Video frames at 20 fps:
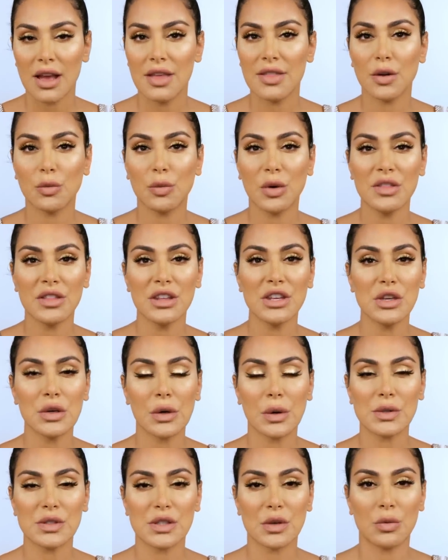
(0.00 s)
And then one thing you
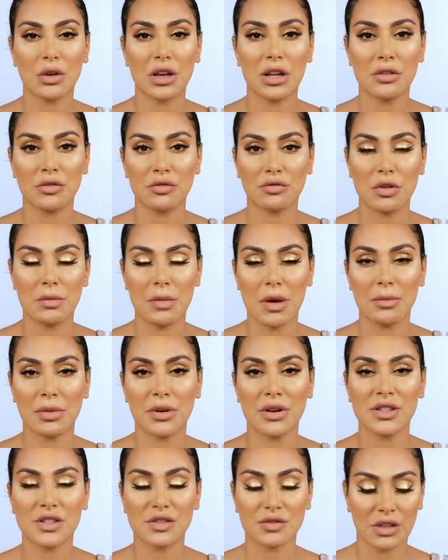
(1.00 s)
also want to
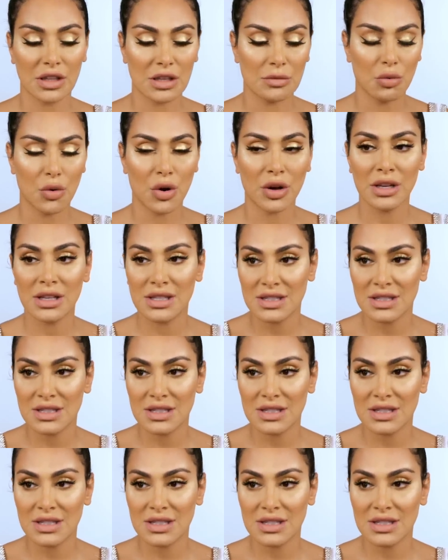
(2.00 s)
remember, it's really important,